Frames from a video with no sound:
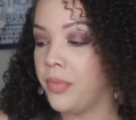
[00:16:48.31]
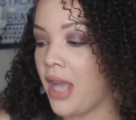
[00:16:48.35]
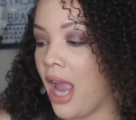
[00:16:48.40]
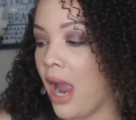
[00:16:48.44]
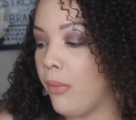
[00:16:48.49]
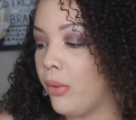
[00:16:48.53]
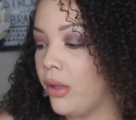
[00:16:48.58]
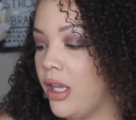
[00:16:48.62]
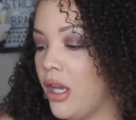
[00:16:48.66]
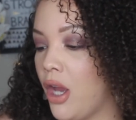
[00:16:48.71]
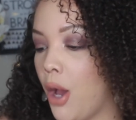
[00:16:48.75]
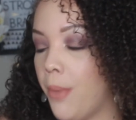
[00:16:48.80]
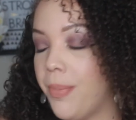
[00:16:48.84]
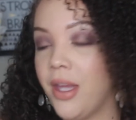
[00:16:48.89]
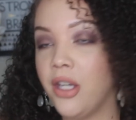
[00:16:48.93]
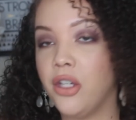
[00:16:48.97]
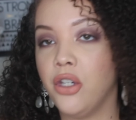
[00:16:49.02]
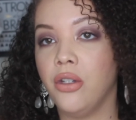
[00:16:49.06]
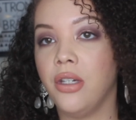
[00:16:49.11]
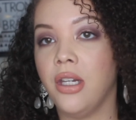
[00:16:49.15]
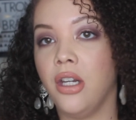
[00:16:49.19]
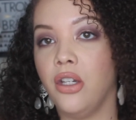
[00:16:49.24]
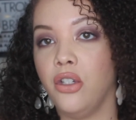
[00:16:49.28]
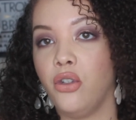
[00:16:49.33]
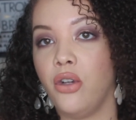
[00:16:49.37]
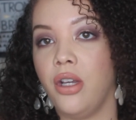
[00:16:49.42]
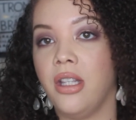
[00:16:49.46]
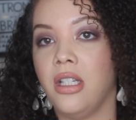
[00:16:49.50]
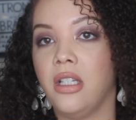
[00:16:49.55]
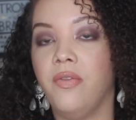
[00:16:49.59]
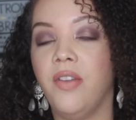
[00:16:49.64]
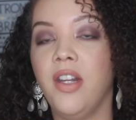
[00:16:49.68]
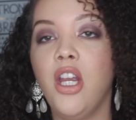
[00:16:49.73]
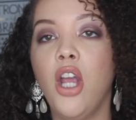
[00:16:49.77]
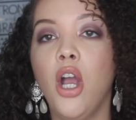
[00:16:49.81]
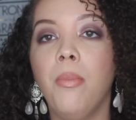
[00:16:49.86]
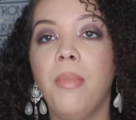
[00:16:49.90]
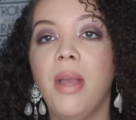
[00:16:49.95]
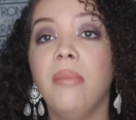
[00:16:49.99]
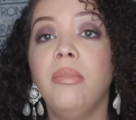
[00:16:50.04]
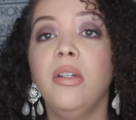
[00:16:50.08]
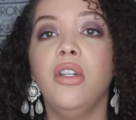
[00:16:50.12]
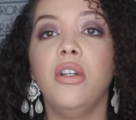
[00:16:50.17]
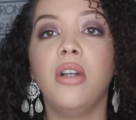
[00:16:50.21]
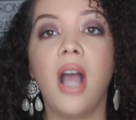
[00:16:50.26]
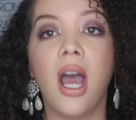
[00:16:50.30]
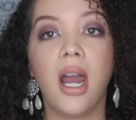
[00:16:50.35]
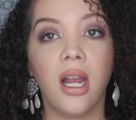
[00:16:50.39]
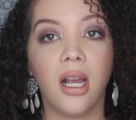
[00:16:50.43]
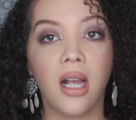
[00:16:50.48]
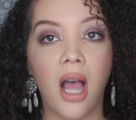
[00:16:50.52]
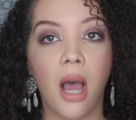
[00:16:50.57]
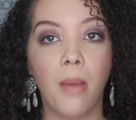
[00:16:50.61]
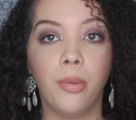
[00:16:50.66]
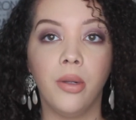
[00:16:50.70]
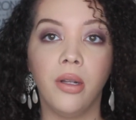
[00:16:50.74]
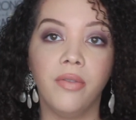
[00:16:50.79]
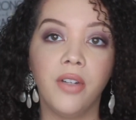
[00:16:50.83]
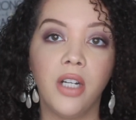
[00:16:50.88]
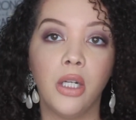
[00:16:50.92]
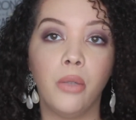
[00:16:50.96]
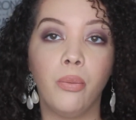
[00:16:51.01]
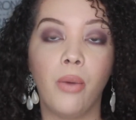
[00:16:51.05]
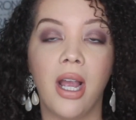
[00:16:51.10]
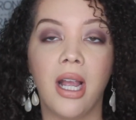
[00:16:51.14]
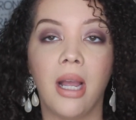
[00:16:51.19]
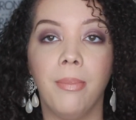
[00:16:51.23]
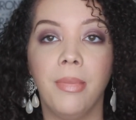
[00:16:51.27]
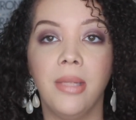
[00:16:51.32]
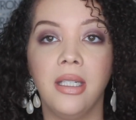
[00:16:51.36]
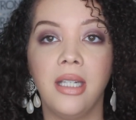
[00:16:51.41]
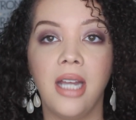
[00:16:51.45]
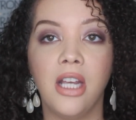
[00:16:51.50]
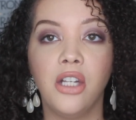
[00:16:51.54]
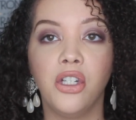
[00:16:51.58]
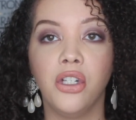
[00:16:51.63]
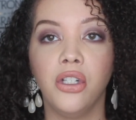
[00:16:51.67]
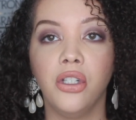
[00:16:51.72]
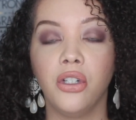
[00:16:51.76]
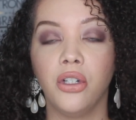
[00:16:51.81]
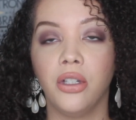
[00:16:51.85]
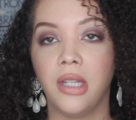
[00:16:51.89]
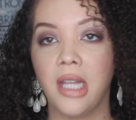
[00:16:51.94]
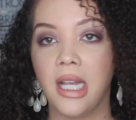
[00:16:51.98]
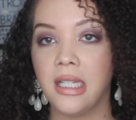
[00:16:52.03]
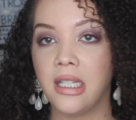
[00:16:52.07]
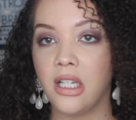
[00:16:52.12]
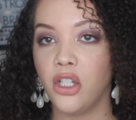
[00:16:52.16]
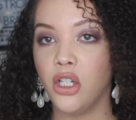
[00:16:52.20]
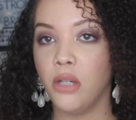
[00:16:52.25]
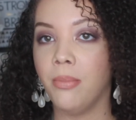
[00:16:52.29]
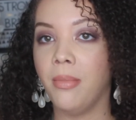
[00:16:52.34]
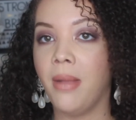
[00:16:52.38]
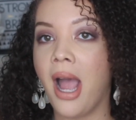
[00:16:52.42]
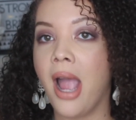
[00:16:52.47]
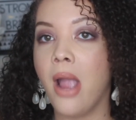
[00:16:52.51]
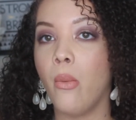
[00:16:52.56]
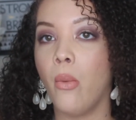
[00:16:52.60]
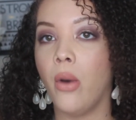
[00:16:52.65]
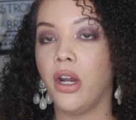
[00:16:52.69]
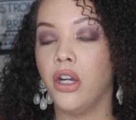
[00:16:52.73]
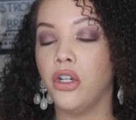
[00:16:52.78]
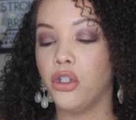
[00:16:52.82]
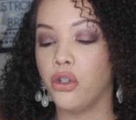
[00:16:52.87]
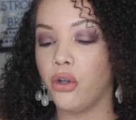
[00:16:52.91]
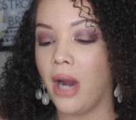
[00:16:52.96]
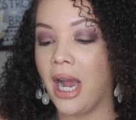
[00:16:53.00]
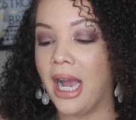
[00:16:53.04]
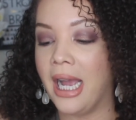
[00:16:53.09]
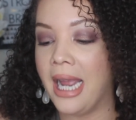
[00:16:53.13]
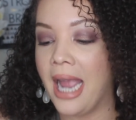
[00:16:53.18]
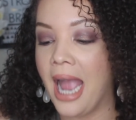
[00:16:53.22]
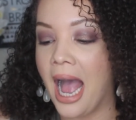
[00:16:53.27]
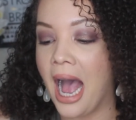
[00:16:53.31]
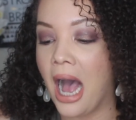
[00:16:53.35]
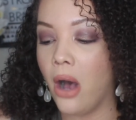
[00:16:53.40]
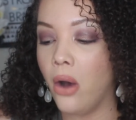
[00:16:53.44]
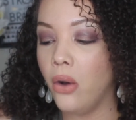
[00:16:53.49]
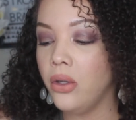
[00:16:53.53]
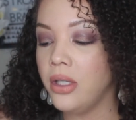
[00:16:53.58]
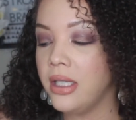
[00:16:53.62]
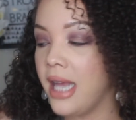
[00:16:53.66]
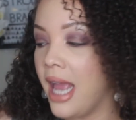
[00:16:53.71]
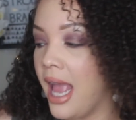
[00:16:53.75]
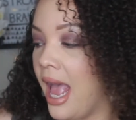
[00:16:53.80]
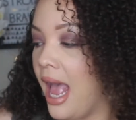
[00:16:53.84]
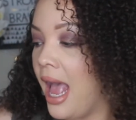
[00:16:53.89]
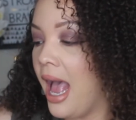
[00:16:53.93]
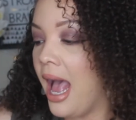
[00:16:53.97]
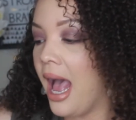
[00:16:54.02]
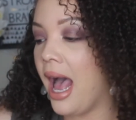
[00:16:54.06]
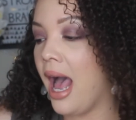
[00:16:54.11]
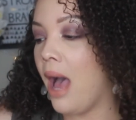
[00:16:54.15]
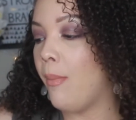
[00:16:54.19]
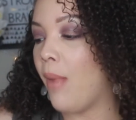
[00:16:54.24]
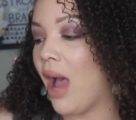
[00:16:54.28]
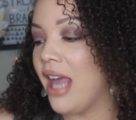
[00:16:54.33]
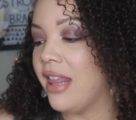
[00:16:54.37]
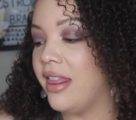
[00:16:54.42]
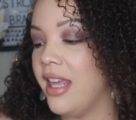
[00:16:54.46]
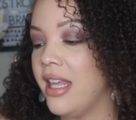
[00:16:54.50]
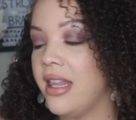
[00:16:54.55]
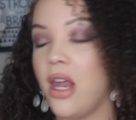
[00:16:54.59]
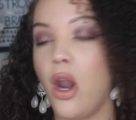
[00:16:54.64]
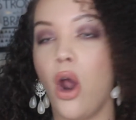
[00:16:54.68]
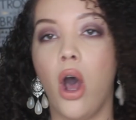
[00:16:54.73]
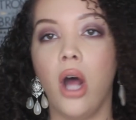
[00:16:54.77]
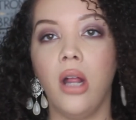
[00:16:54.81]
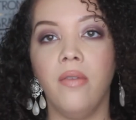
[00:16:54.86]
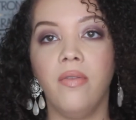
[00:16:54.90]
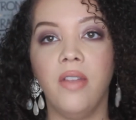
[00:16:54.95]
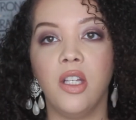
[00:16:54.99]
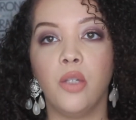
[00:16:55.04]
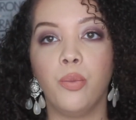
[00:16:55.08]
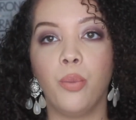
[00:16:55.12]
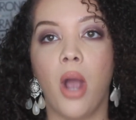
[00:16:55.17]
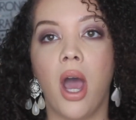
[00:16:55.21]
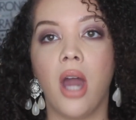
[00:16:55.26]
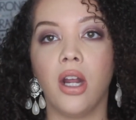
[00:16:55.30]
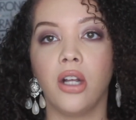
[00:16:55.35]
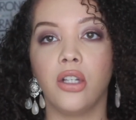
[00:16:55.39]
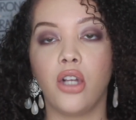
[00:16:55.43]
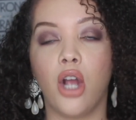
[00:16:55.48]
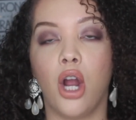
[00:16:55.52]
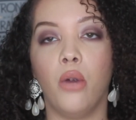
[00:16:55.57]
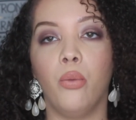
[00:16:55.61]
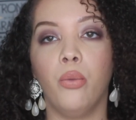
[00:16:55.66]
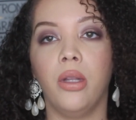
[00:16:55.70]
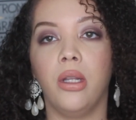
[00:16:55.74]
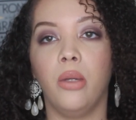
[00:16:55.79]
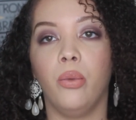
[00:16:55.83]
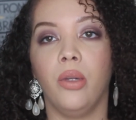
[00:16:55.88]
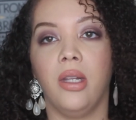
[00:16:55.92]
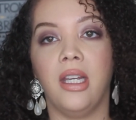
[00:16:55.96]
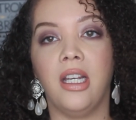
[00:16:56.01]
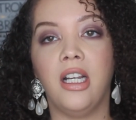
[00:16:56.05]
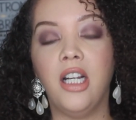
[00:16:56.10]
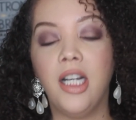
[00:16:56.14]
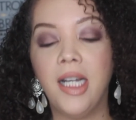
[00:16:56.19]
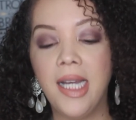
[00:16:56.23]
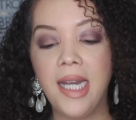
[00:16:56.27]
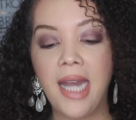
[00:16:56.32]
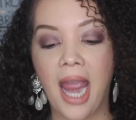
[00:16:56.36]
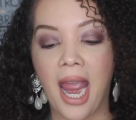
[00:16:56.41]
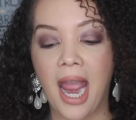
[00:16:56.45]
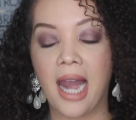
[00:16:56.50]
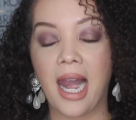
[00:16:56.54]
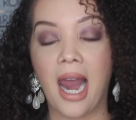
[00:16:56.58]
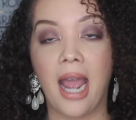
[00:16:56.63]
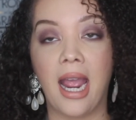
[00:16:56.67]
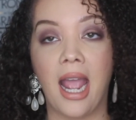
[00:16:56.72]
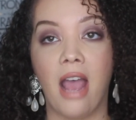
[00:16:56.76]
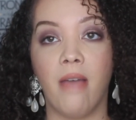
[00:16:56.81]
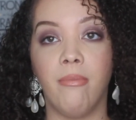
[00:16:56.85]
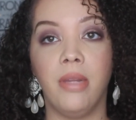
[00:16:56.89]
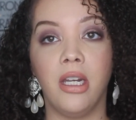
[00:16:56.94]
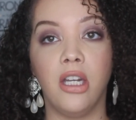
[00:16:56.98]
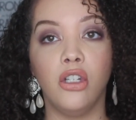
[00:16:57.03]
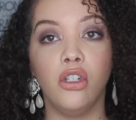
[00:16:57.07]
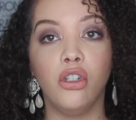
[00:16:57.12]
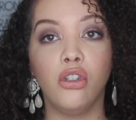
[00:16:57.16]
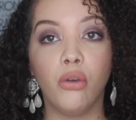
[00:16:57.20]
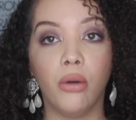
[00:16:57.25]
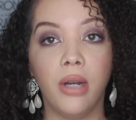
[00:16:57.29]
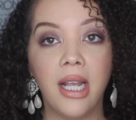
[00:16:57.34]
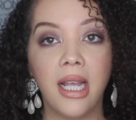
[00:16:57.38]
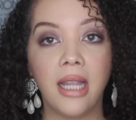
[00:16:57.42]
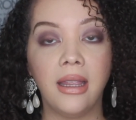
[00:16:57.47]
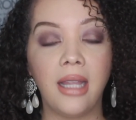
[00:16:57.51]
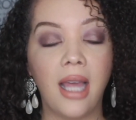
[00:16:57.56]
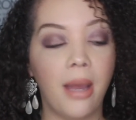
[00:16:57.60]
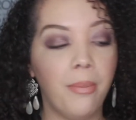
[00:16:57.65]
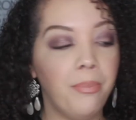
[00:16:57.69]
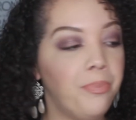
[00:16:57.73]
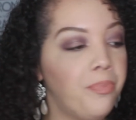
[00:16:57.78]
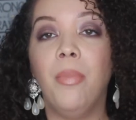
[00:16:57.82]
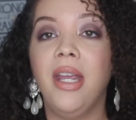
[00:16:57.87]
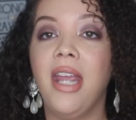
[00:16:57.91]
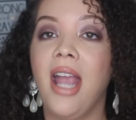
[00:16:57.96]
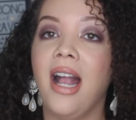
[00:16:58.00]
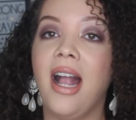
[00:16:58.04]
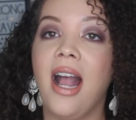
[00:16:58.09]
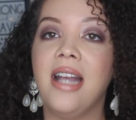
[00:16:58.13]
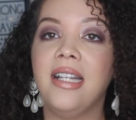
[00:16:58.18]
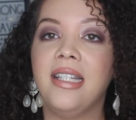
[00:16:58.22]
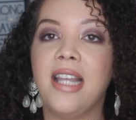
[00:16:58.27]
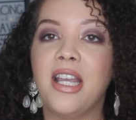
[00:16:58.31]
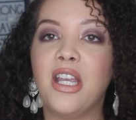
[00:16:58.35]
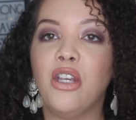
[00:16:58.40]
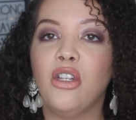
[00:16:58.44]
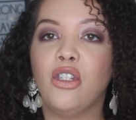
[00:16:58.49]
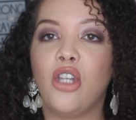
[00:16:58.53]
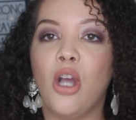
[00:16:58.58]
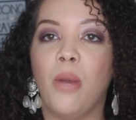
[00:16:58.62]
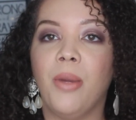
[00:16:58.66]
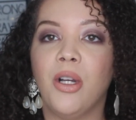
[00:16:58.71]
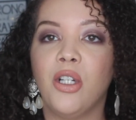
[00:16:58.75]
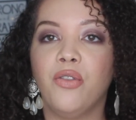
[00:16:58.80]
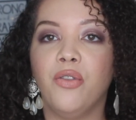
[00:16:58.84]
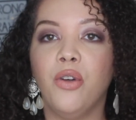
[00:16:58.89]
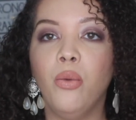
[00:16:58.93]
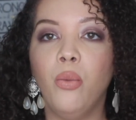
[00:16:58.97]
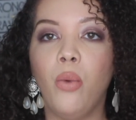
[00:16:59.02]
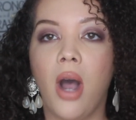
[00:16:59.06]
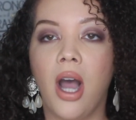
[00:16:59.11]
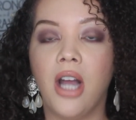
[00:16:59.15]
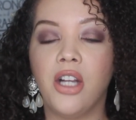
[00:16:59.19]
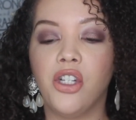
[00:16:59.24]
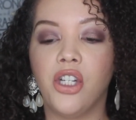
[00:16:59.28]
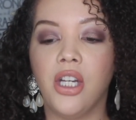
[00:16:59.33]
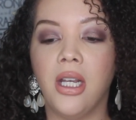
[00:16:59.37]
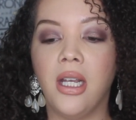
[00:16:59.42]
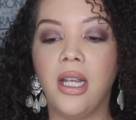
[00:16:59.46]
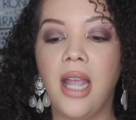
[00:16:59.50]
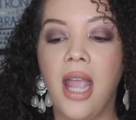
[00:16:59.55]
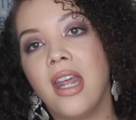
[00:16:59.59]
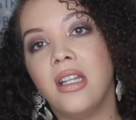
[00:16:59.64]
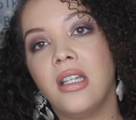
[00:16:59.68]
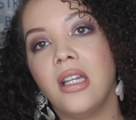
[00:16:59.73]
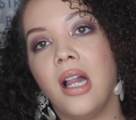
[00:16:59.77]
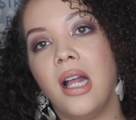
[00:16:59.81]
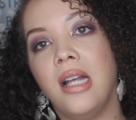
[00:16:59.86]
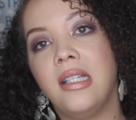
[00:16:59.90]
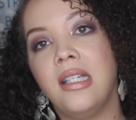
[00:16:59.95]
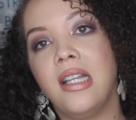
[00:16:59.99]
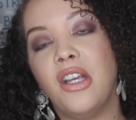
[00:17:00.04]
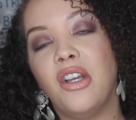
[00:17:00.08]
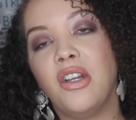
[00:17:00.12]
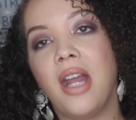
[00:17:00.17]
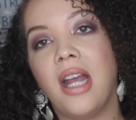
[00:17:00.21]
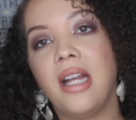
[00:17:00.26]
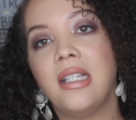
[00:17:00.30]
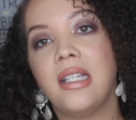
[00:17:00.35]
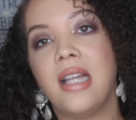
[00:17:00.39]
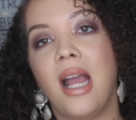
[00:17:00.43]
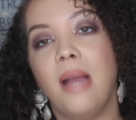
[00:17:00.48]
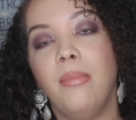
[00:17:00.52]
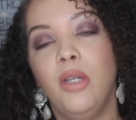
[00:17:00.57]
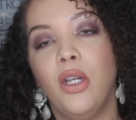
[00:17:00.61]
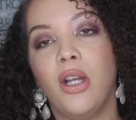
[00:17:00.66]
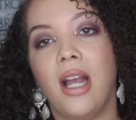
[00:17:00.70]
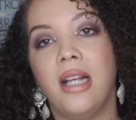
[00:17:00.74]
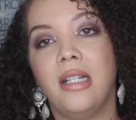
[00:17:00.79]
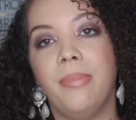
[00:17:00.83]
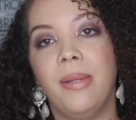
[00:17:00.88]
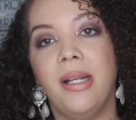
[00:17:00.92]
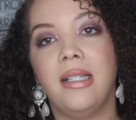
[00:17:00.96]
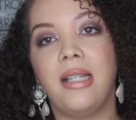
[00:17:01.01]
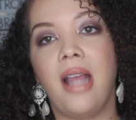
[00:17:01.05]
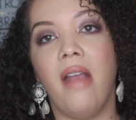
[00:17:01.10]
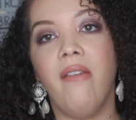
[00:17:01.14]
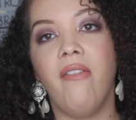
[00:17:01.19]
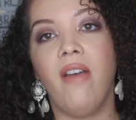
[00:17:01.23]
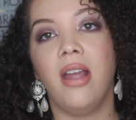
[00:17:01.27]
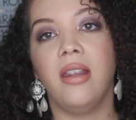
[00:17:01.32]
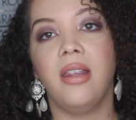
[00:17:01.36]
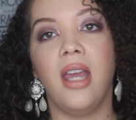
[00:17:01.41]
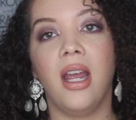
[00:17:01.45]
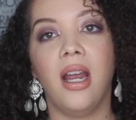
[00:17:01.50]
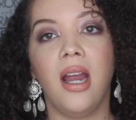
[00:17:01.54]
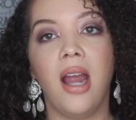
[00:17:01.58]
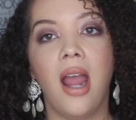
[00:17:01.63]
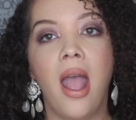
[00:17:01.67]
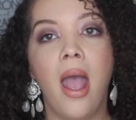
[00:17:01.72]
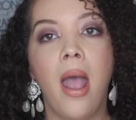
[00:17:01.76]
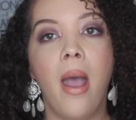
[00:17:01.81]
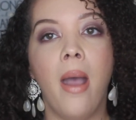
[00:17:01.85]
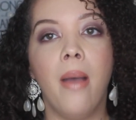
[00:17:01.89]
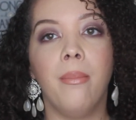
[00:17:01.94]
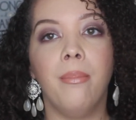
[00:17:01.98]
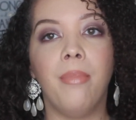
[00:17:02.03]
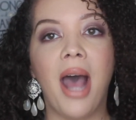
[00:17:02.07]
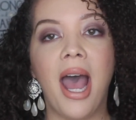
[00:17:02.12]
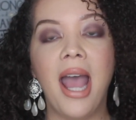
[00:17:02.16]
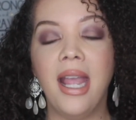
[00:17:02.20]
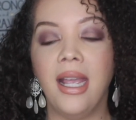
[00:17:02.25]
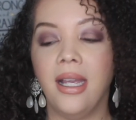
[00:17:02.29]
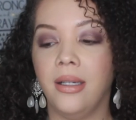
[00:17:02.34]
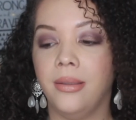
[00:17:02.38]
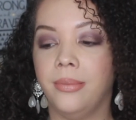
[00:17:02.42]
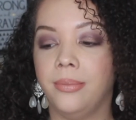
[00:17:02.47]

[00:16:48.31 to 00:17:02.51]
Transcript: I really hope that you did enjoy this video. Maybe you got a couple of good recommendations or things that you might want to try out. I think that all of these products are really, really good, and I have been enjoying them. But yeah, guys, thank you so much for watching. Until I see you next time, you guys be safe out there. Bye.